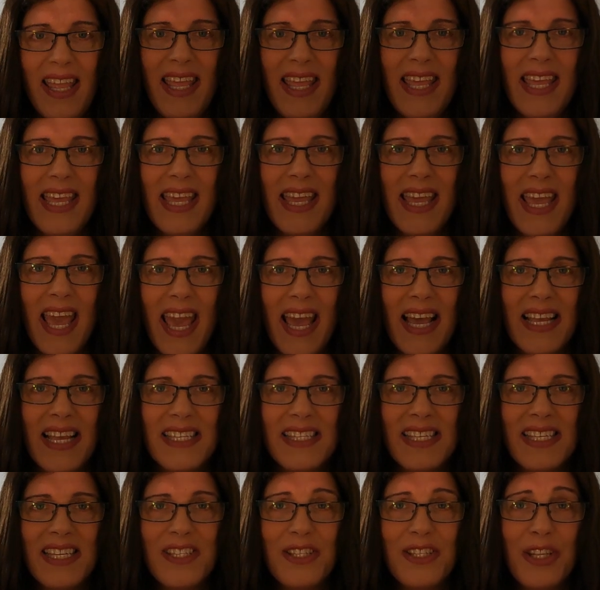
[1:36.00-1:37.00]

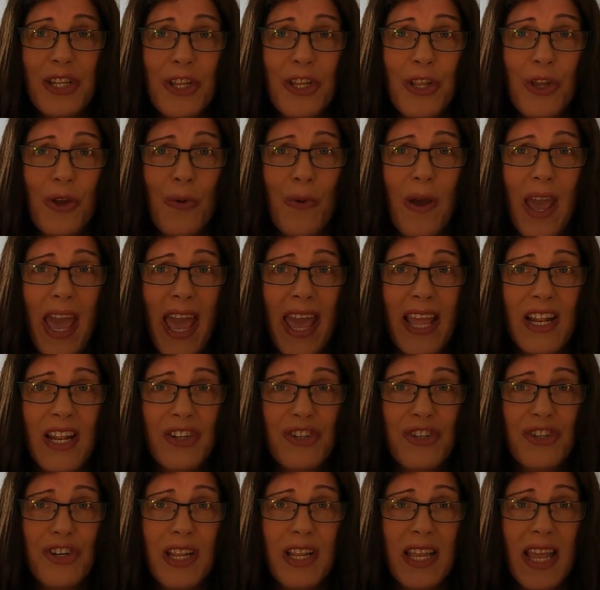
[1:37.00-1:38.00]
EES is the new
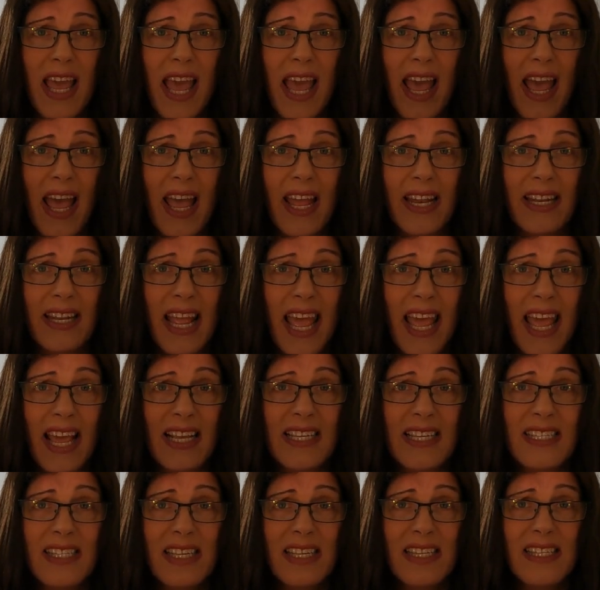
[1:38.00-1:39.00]
entry and
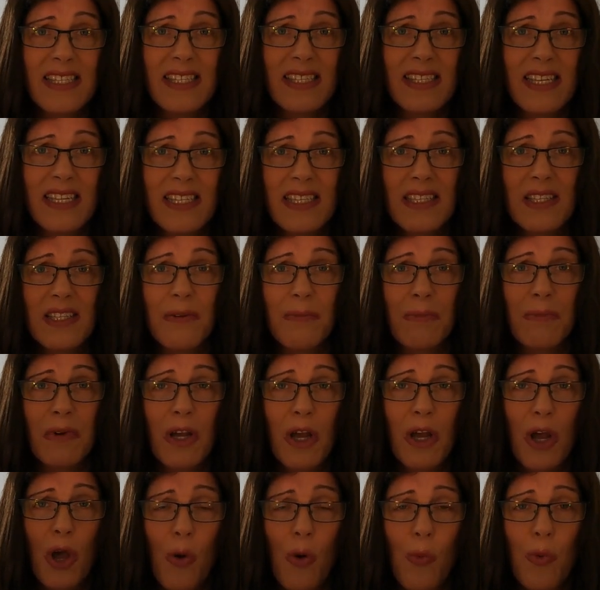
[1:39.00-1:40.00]
exit system,
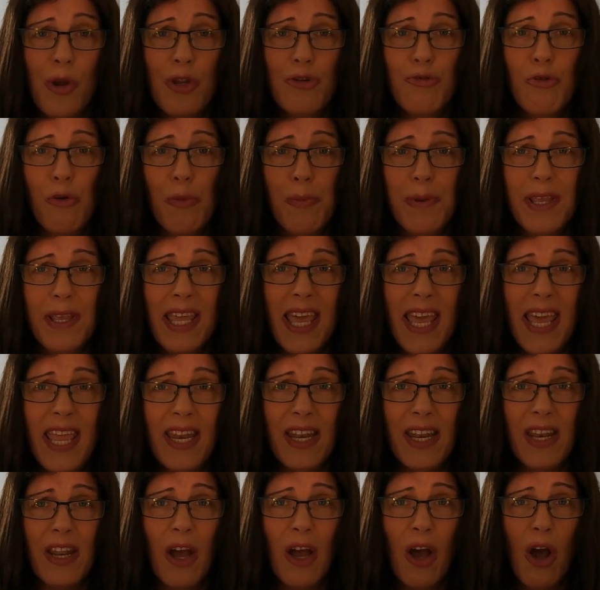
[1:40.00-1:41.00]
which will
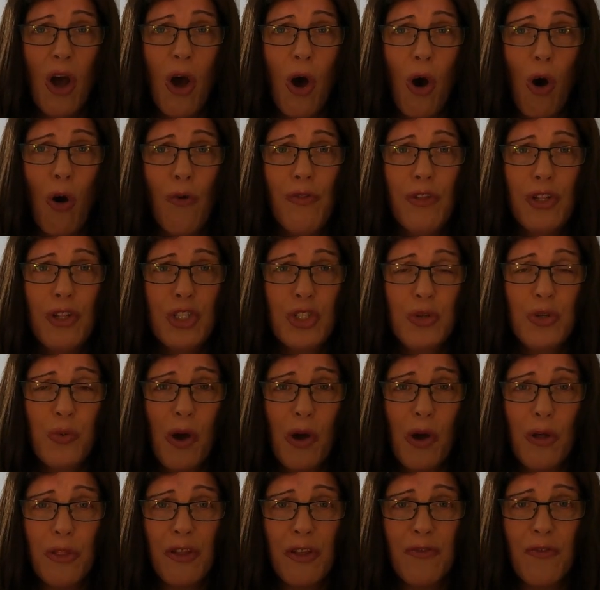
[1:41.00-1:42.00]
begin on the
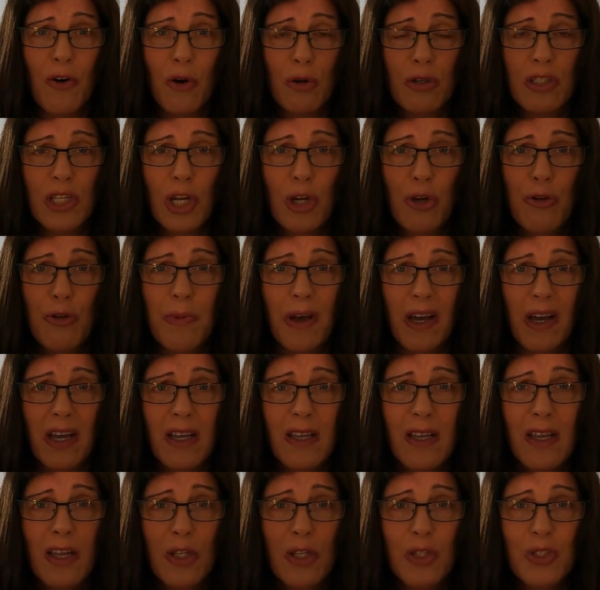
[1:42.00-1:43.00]
12th of October
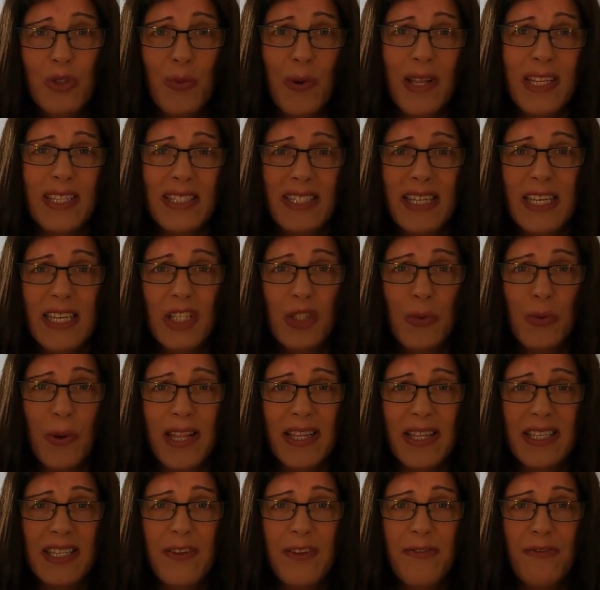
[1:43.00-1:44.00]

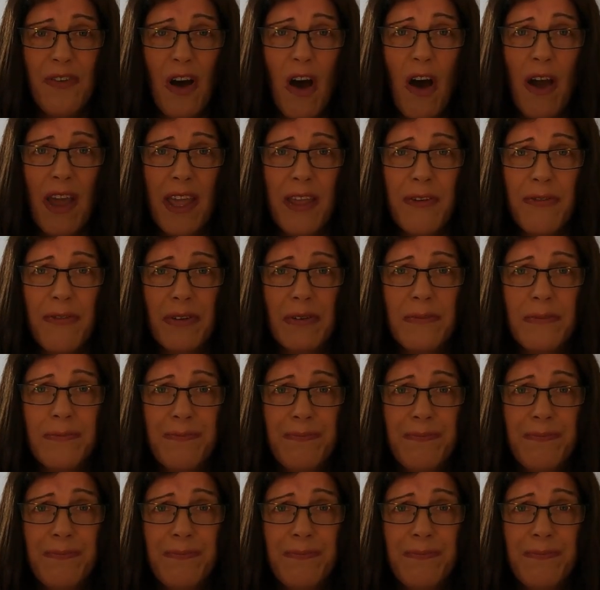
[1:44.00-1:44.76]
2025.